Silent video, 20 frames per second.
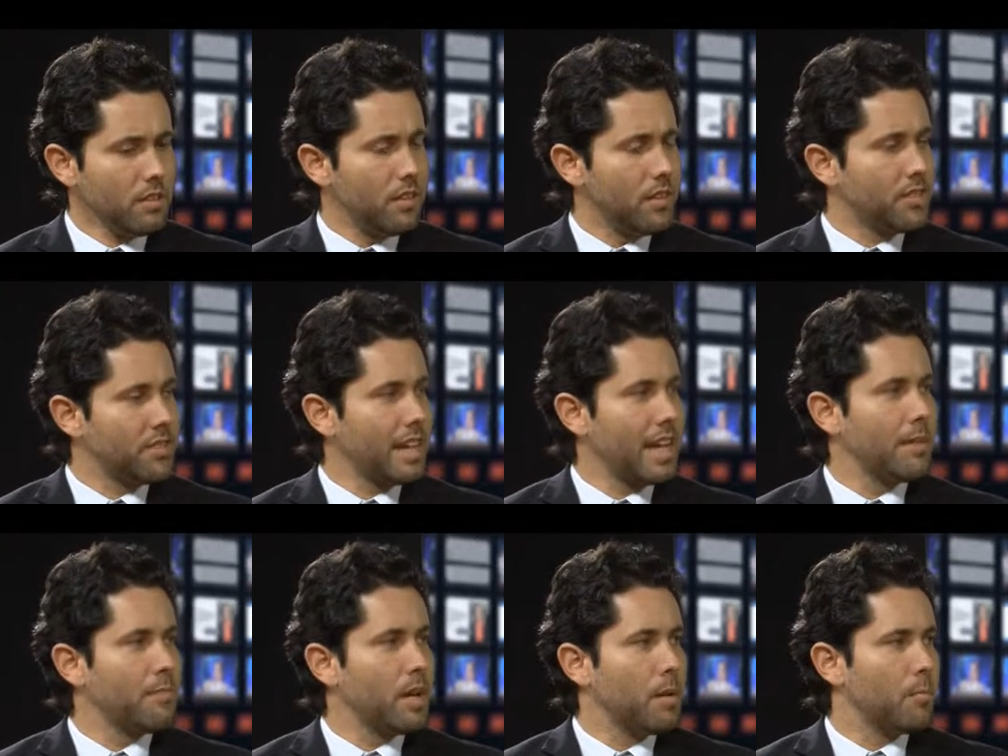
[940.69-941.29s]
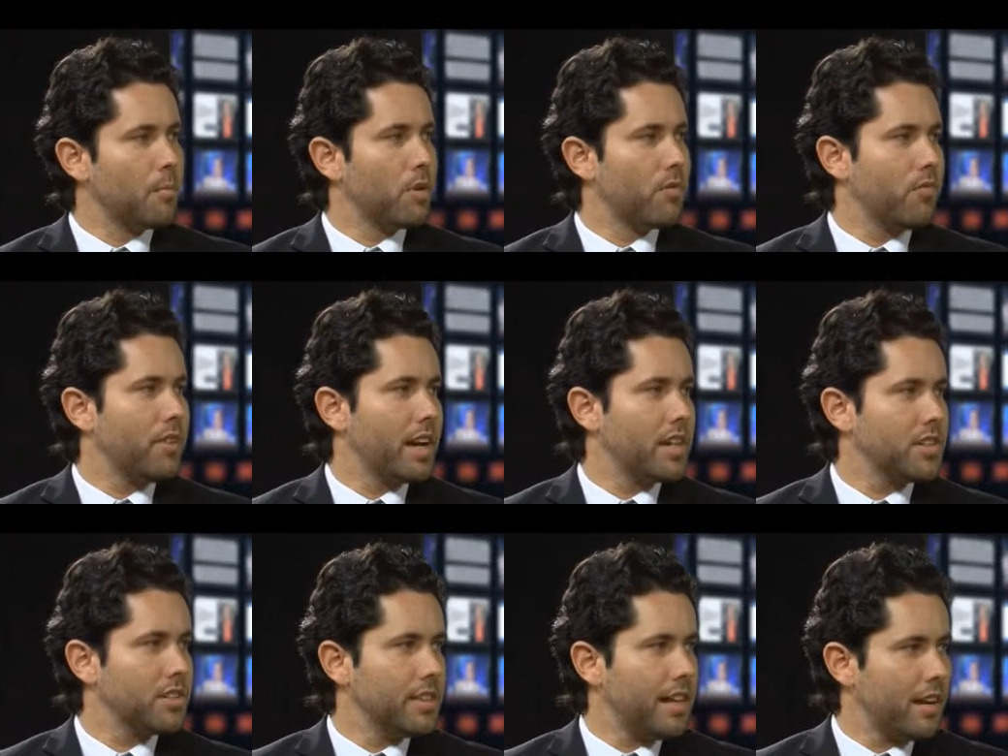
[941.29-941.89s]
The same
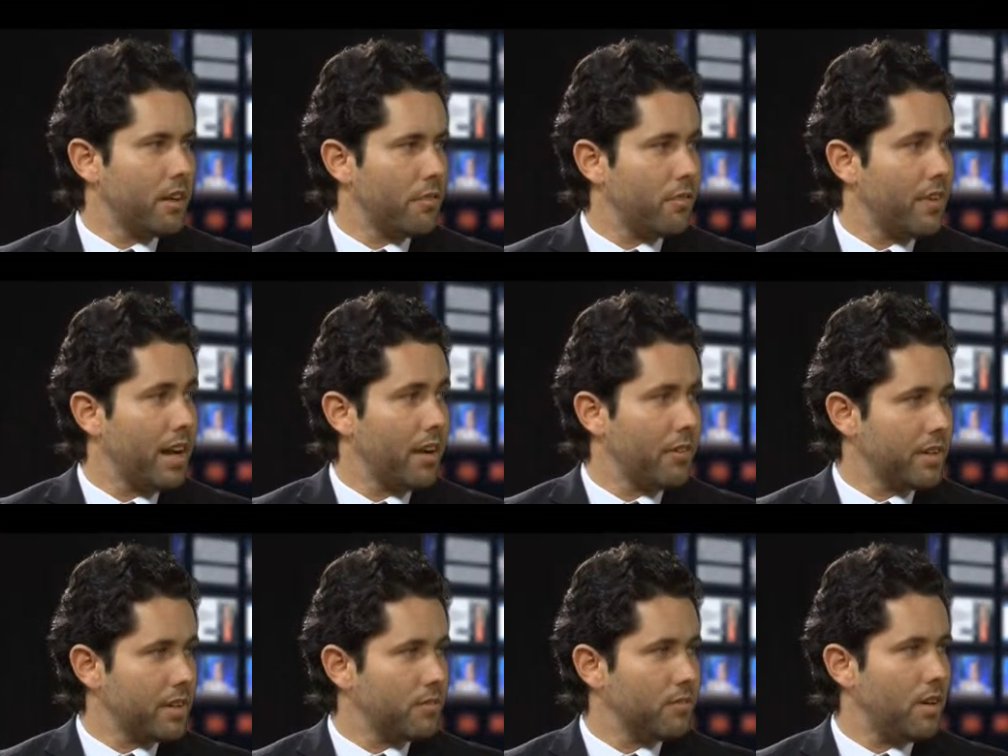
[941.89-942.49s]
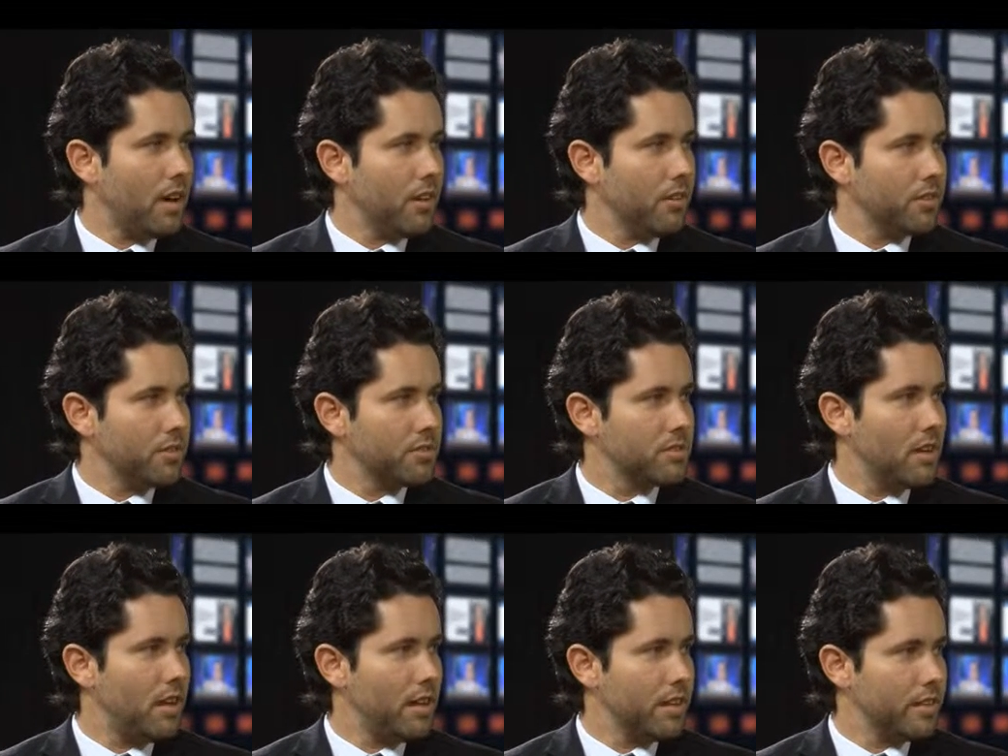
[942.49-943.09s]
imperfection that our founding
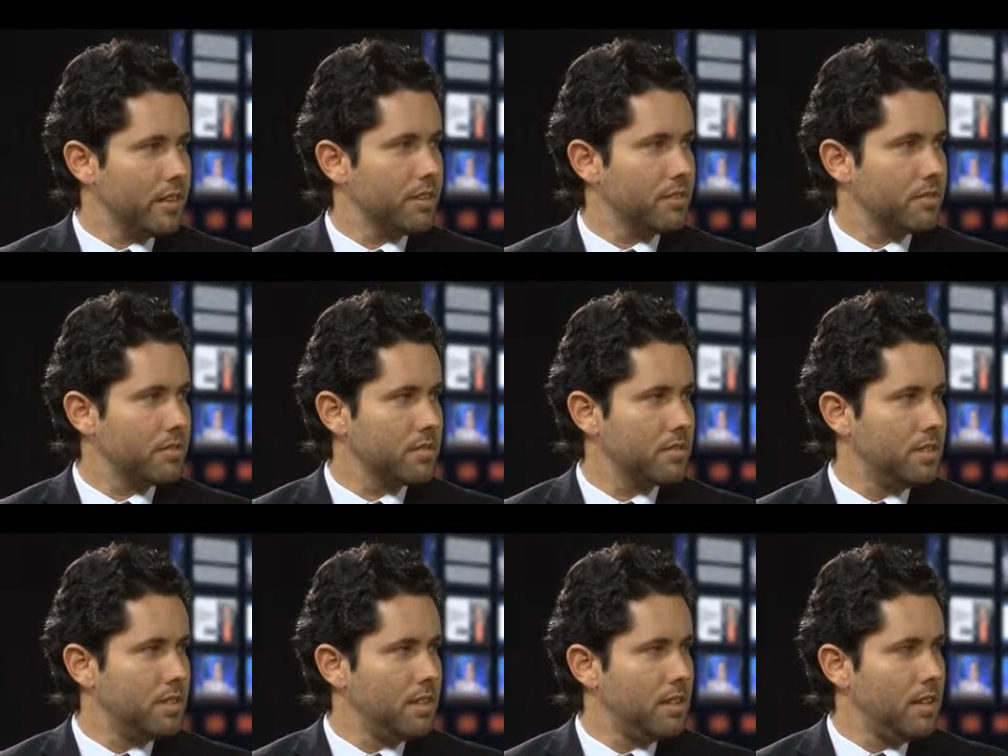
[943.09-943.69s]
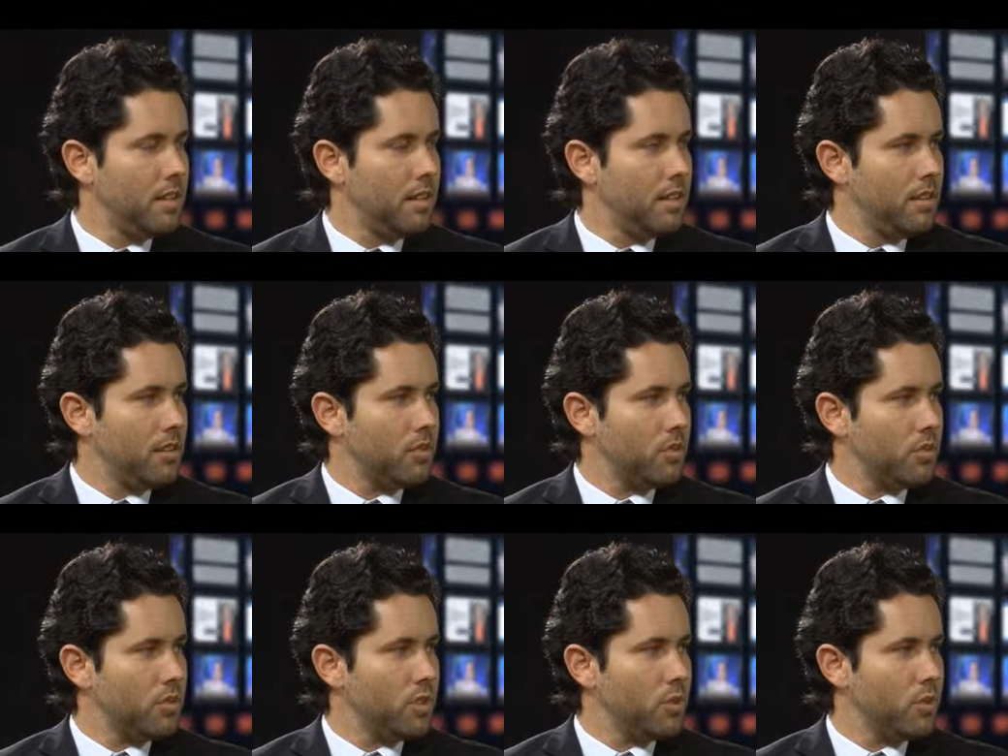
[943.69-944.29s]
fathers taught us
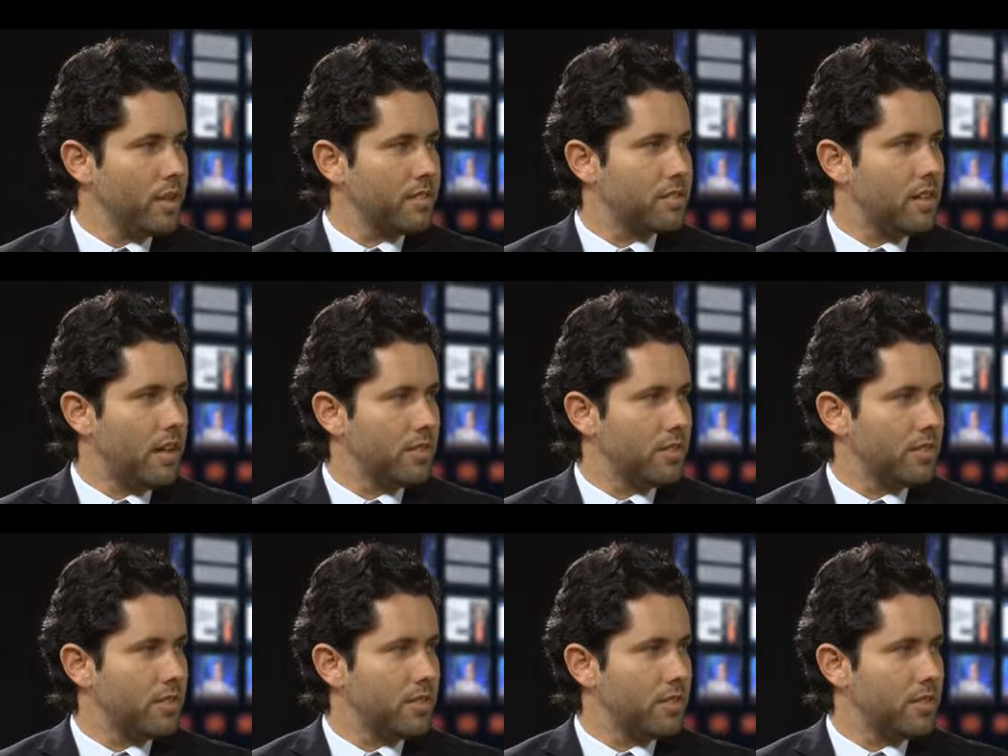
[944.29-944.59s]
through the U.S.